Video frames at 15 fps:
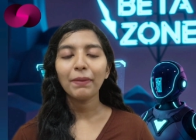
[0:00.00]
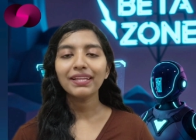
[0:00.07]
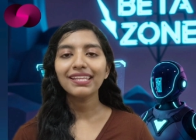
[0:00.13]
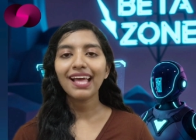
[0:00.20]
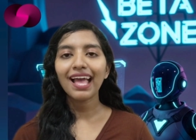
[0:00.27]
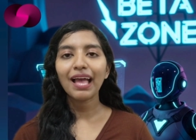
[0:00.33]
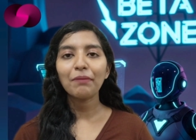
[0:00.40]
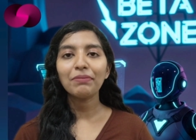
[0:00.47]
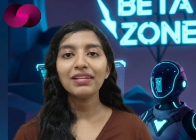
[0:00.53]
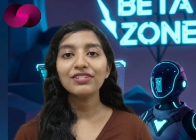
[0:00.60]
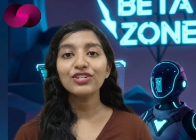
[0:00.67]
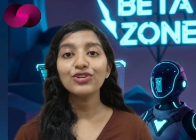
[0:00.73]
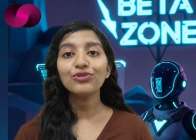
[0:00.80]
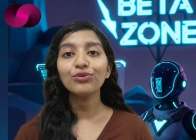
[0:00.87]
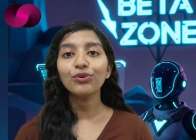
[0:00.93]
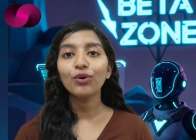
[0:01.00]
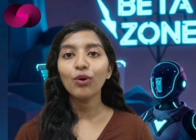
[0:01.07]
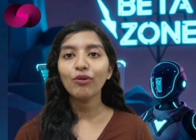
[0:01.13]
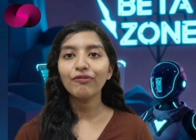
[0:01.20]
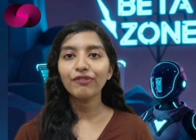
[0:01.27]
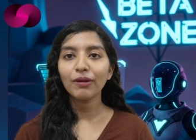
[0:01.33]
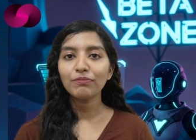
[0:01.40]
but the ability to
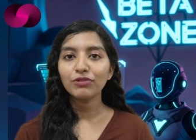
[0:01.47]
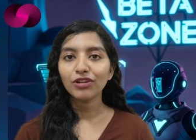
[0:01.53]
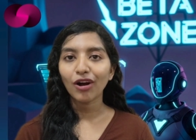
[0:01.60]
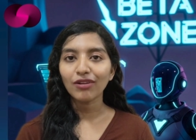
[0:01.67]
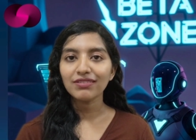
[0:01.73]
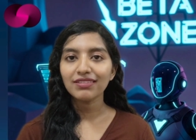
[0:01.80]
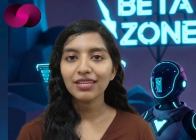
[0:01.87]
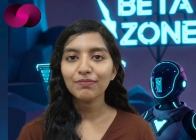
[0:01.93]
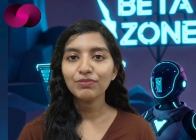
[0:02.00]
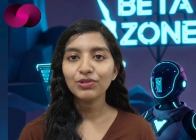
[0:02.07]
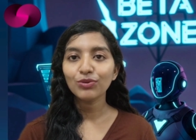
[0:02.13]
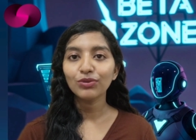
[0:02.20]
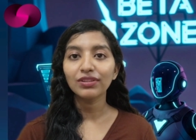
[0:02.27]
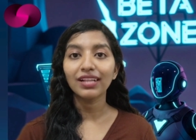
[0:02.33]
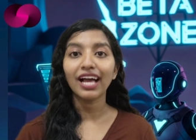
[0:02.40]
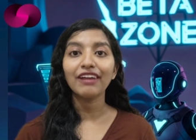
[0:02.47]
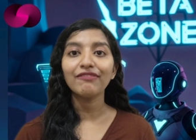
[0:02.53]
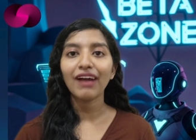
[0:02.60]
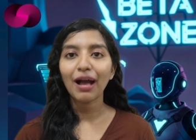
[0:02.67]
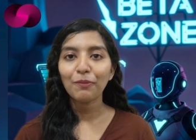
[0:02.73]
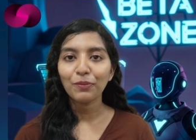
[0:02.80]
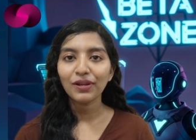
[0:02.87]
go from concept to live
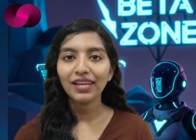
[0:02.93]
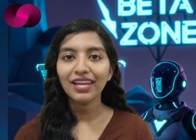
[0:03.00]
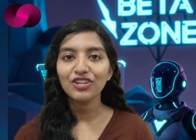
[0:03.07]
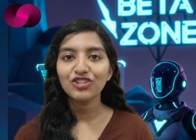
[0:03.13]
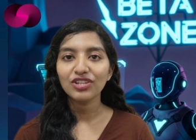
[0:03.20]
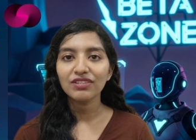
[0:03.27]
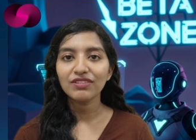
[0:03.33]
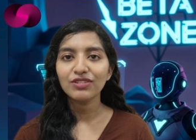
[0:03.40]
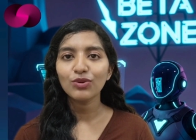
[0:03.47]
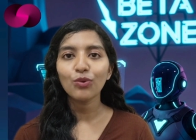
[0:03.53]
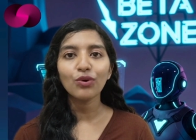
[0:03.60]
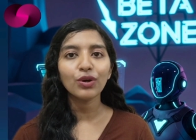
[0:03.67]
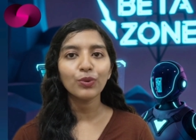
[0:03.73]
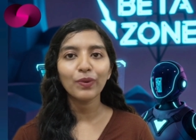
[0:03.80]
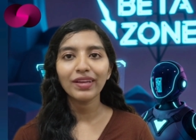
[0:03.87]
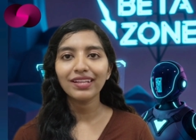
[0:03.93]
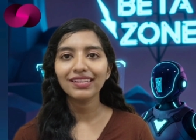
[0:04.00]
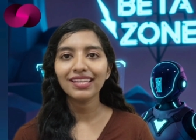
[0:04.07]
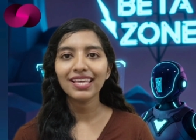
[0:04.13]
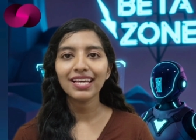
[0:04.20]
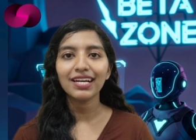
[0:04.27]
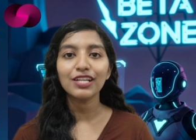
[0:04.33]
application so
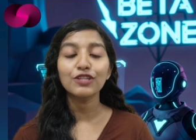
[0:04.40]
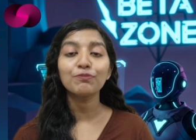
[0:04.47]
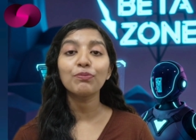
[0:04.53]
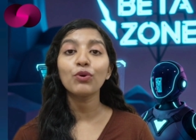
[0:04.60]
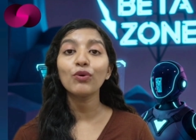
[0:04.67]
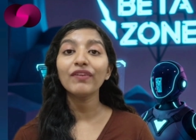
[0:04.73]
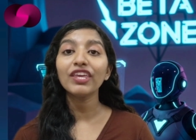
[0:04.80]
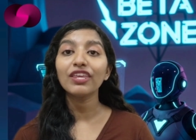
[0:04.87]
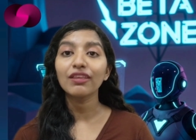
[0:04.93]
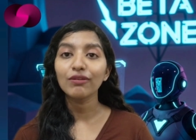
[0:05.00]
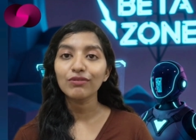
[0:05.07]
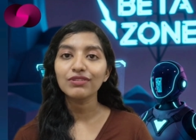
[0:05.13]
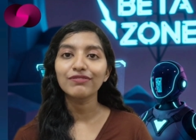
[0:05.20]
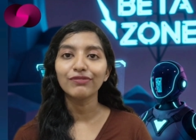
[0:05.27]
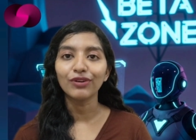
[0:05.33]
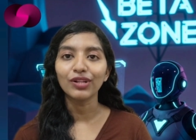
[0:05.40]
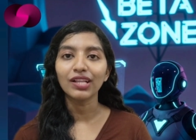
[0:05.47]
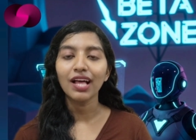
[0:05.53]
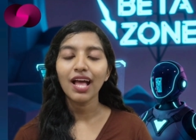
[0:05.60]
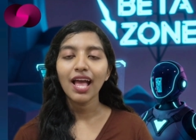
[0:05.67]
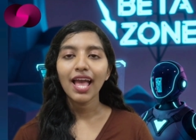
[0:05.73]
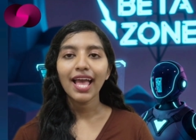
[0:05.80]
quickly is proving
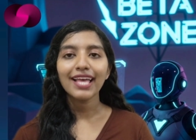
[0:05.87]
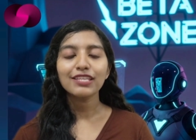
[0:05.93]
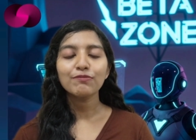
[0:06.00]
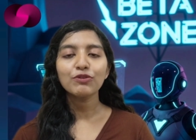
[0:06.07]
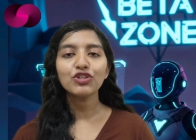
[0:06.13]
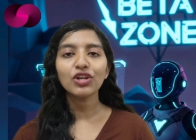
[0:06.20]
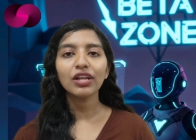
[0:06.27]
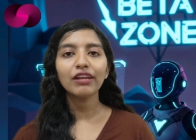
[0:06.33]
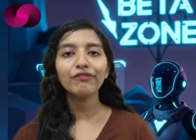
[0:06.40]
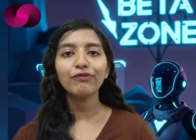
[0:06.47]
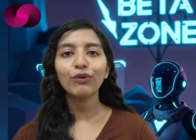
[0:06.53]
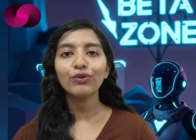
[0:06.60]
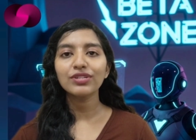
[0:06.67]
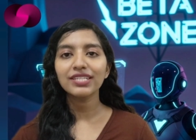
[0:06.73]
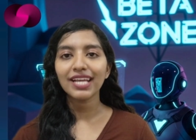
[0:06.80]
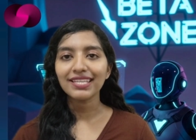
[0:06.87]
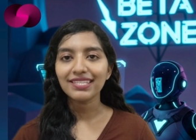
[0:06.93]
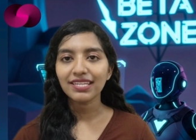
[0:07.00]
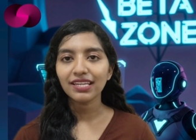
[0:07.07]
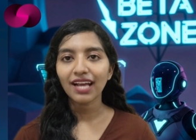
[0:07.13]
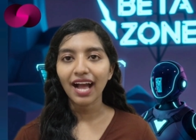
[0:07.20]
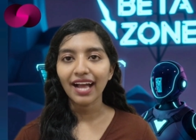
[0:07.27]
useful, especially for
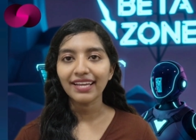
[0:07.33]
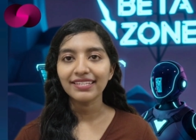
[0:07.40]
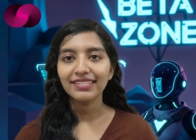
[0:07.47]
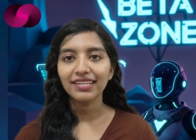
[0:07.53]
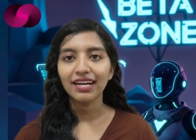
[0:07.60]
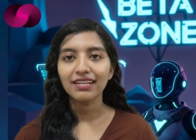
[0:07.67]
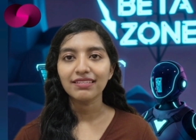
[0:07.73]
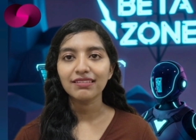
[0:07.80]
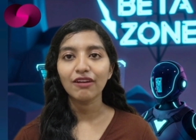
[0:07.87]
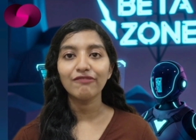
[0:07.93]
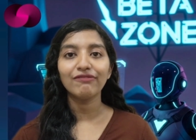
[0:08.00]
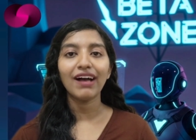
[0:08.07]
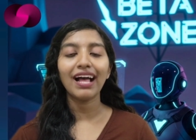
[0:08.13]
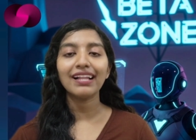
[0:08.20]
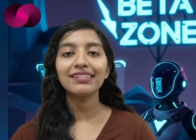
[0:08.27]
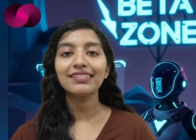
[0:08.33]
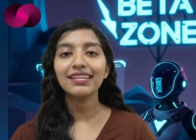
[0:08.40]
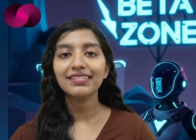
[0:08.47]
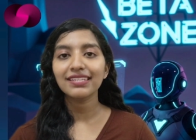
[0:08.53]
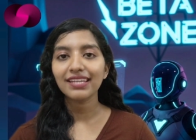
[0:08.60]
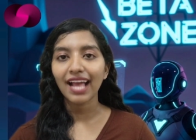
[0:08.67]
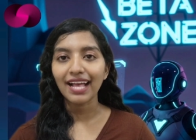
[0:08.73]
testing ideas,
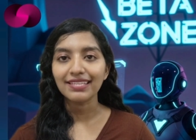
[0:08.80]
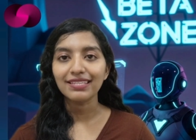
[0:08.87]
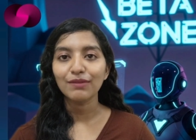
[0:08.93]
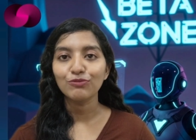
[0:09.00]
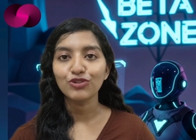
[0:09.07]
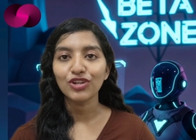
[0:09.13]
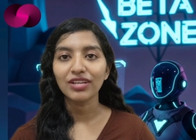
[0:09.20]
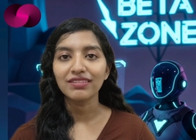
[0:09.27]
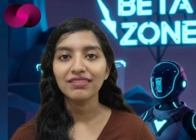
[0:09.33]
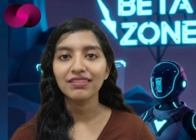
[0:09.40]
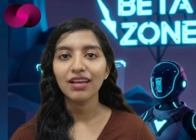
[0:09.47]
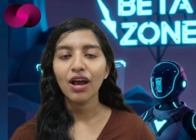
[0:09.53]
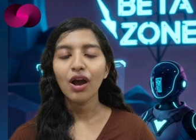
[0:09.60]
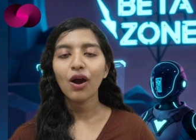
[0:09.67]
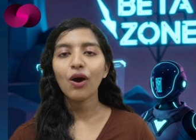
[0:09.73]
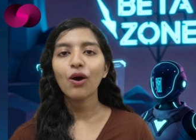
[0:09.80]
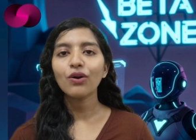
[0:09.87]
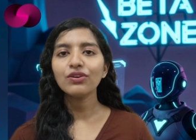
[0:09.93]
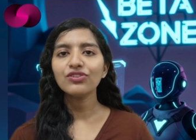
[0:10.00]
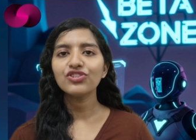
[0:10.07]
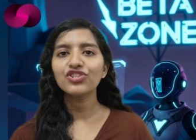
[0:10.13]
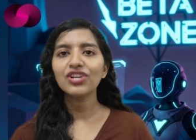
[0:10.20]
validating assumptions,
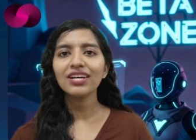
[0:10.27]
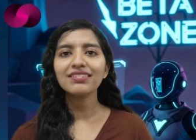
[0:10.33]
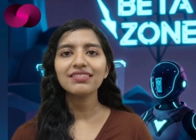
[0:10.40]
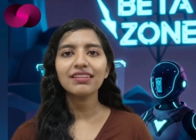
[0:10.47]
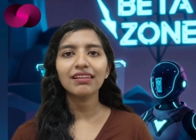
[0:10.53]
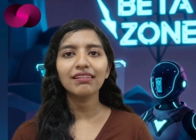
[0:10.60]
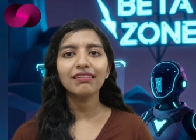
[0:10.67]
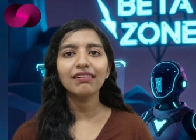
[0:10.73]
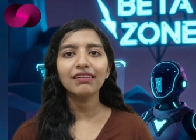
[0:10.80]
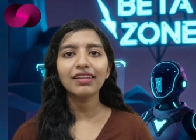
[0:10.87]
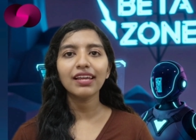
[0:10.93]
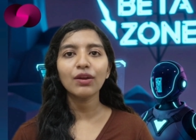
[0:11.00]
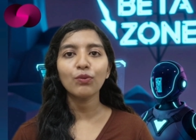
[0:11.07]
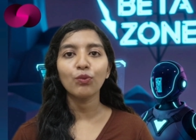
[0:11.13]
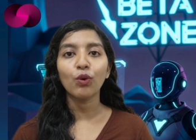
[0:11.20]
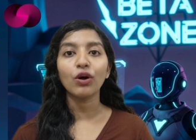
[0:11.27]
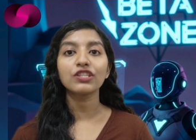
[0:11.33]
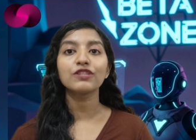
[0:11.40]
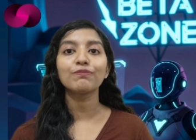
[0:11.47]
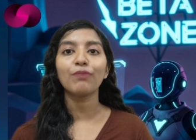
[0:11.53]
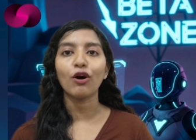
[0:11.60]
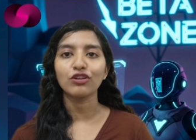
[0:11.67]
or just learning
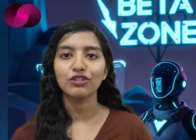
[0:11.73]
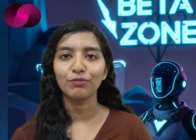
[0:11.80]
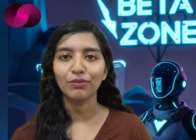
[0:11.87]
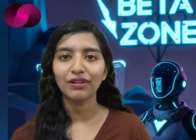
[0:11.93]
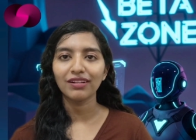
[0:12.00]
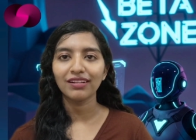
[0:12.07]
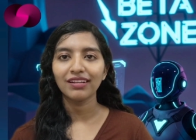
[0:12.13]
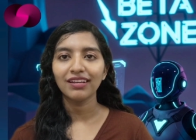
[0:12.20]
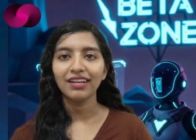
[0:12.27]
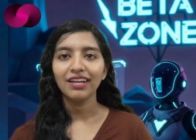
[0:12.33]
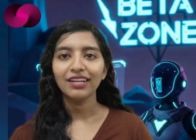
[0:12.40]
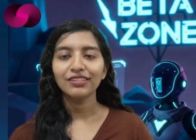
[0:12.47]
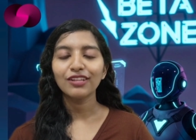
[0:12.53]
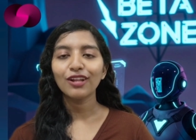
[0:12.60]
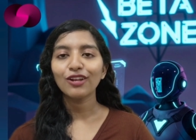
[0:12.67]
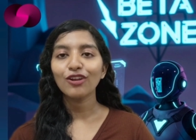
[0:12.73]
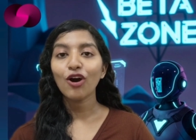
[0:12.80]
what's possible. The